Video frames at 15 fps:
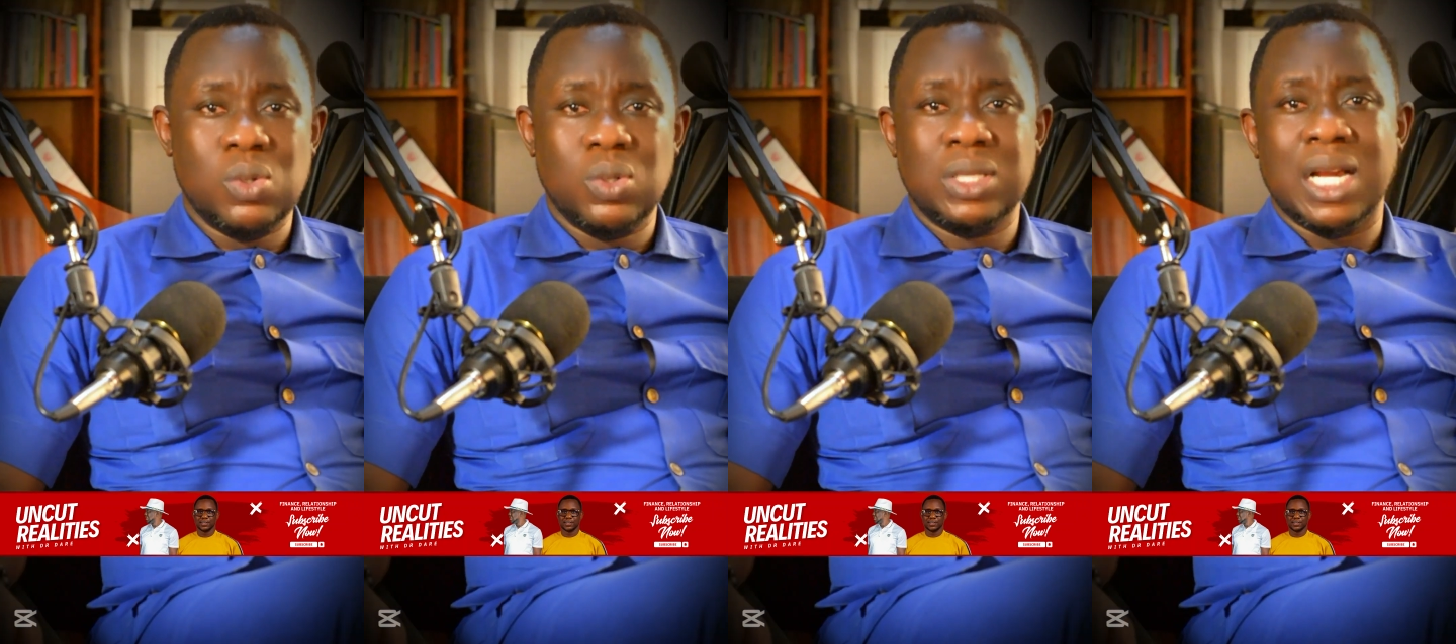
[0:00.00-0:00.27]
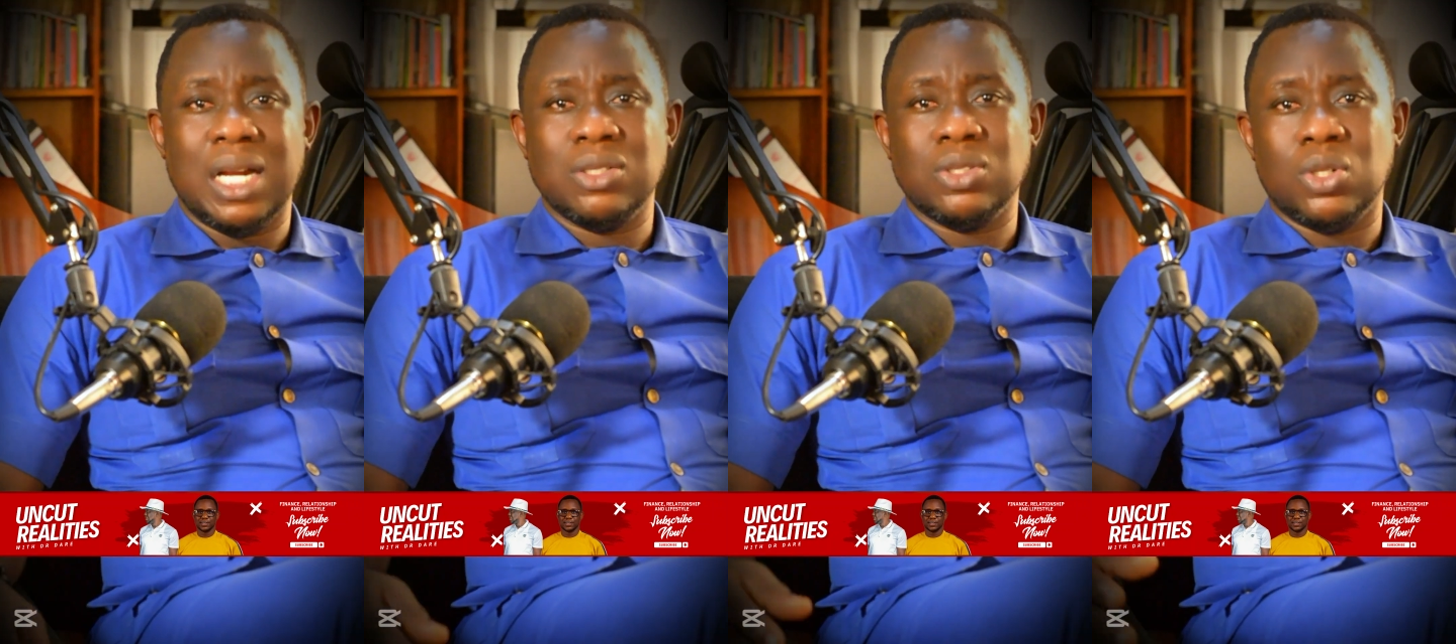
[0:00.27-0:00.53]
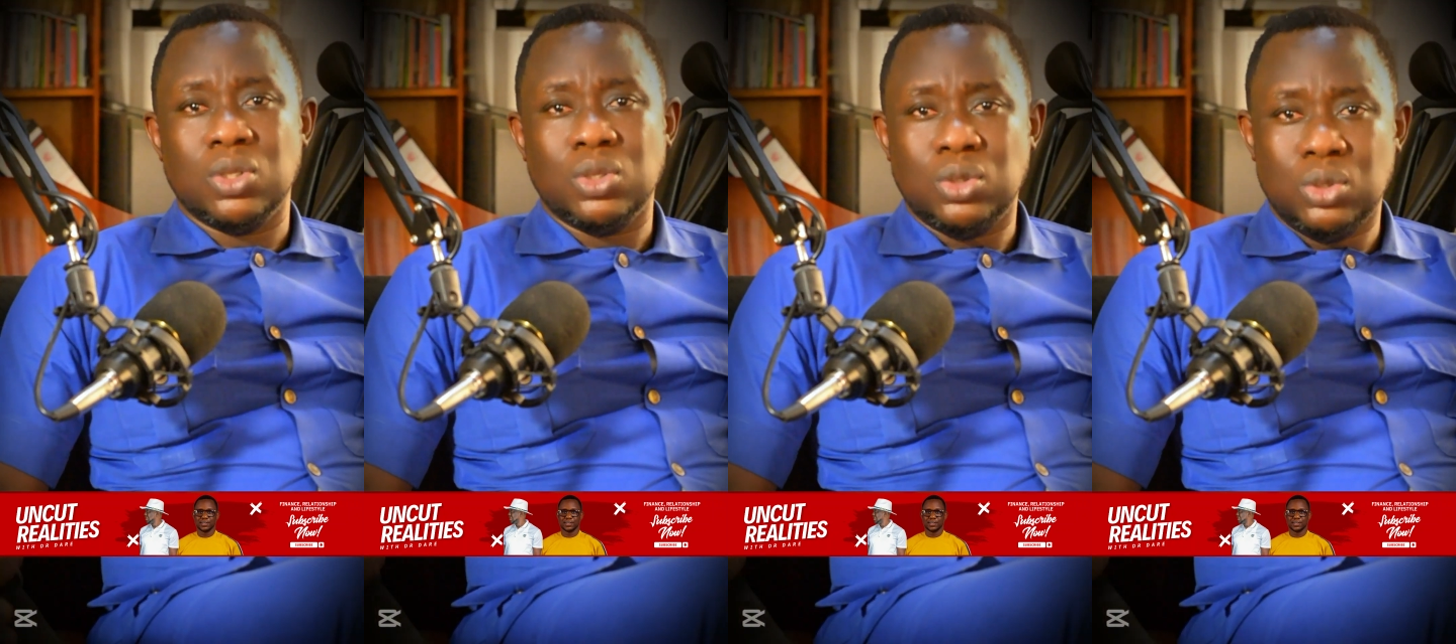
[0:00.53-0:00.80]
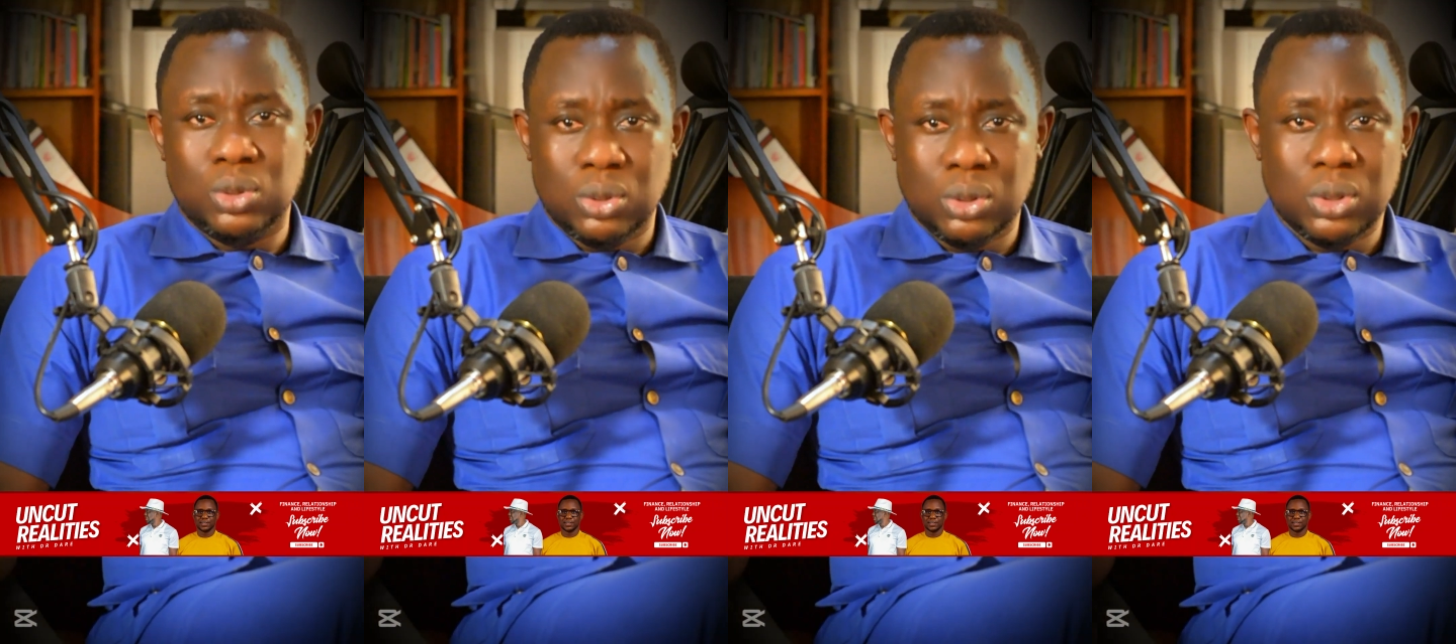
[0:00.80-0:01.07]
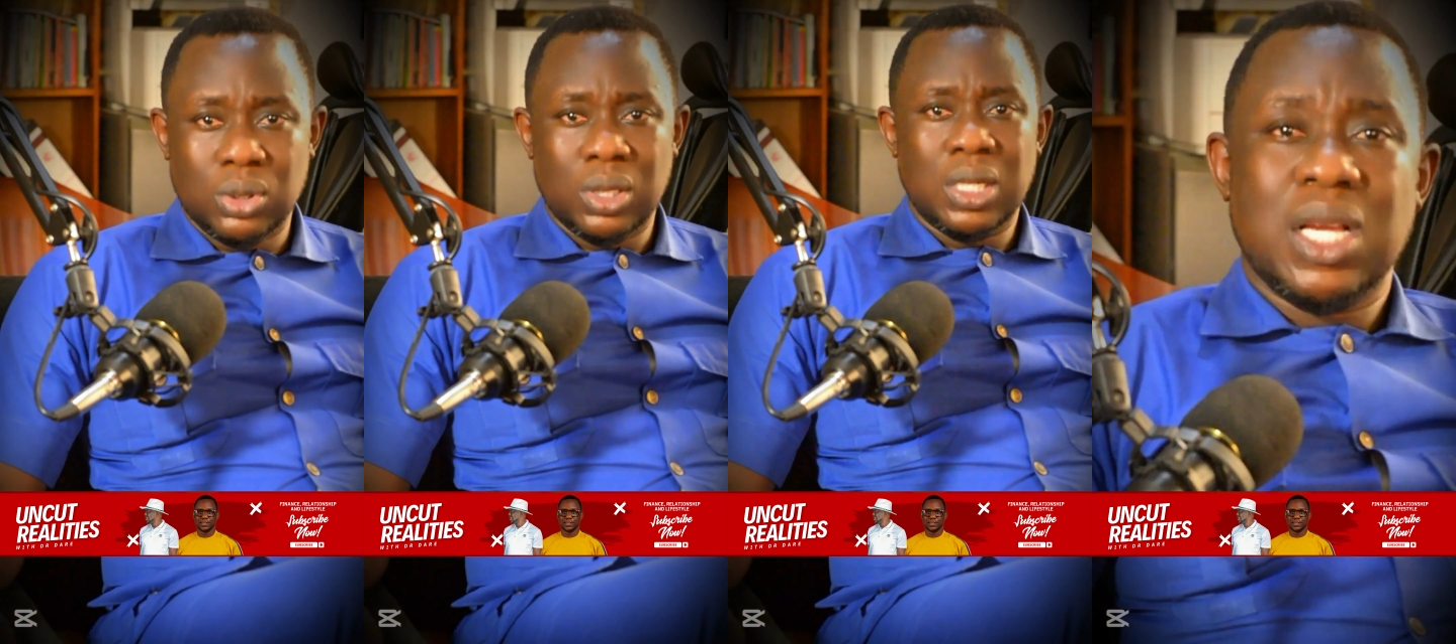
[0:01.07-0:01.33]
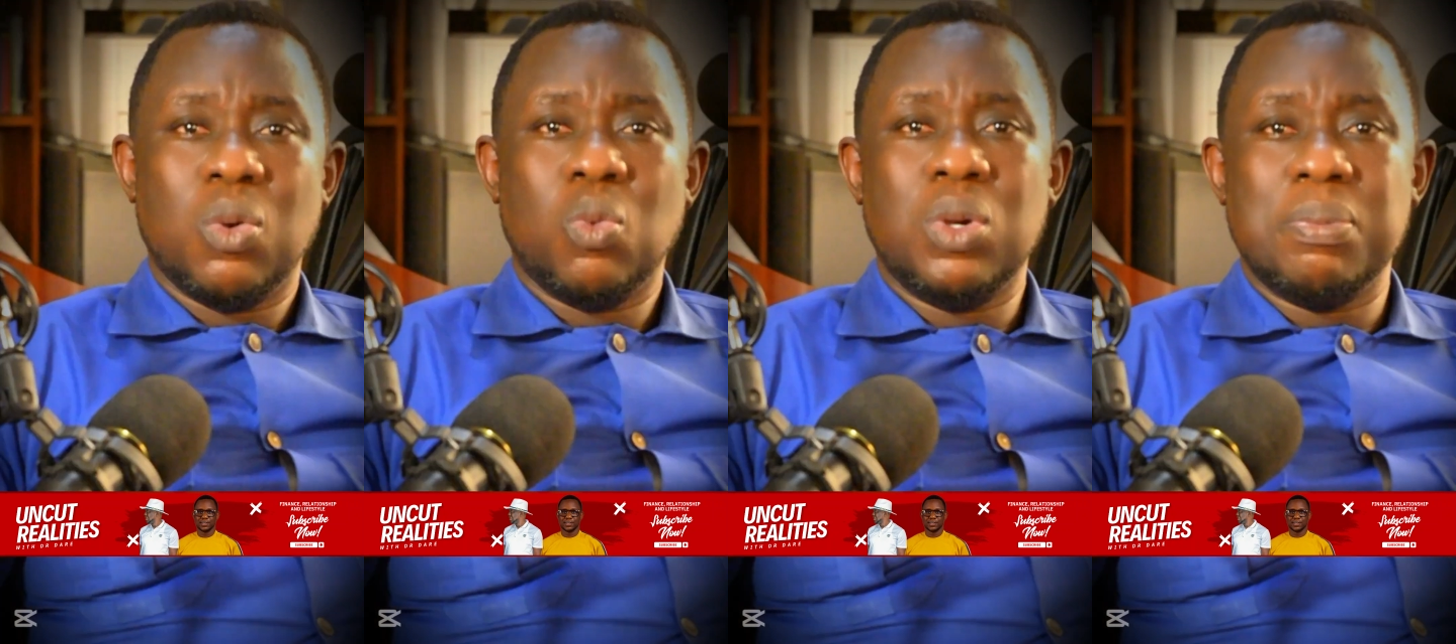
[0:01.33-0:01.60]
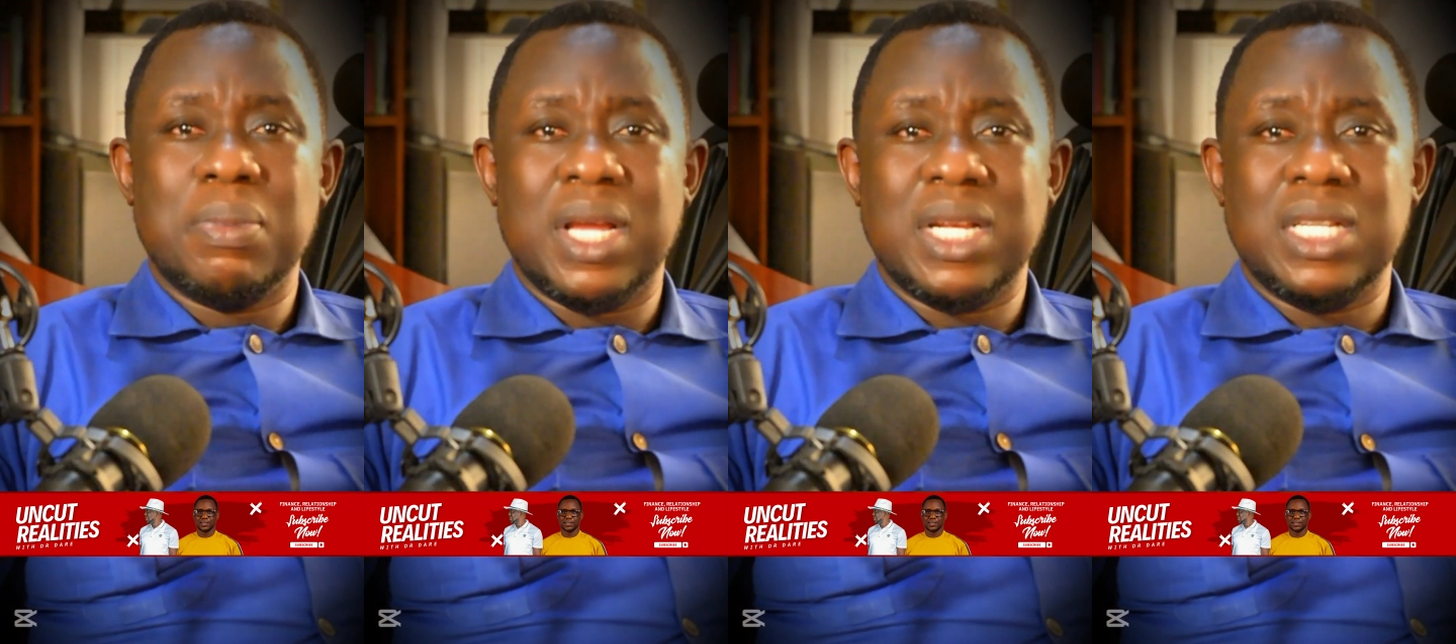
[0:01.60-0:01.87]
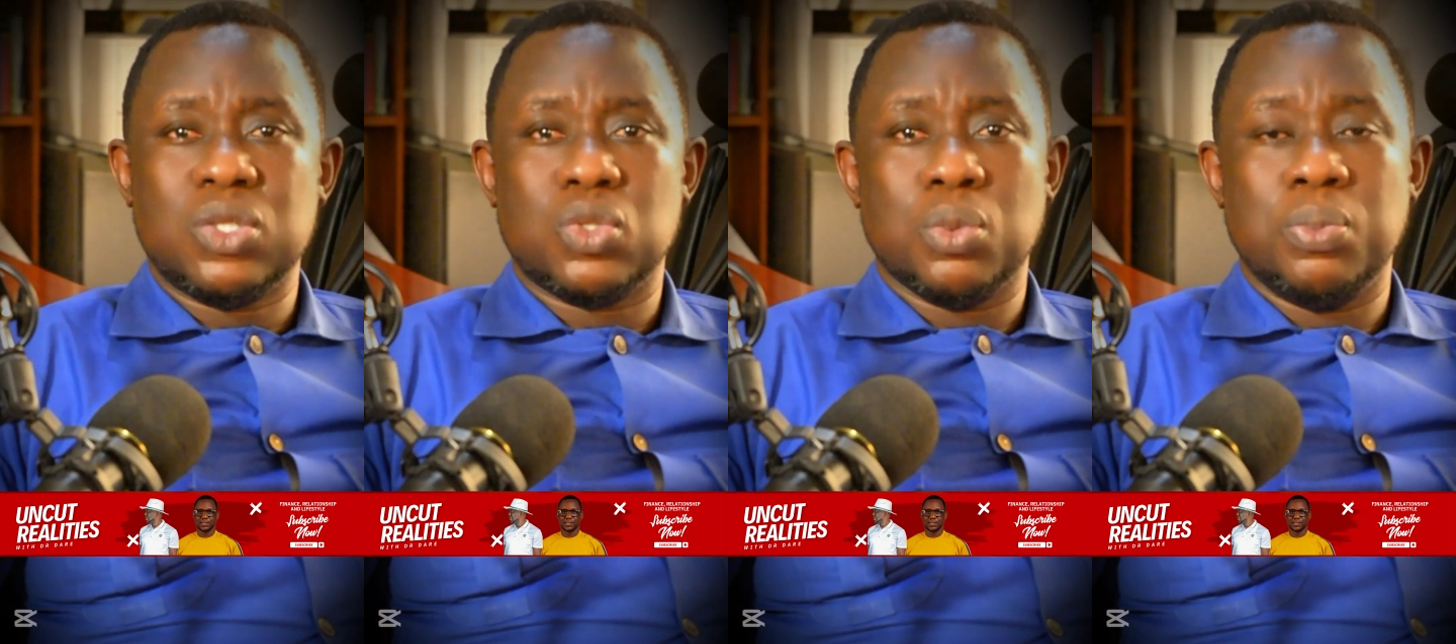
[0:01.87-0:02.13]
look down on you. Women need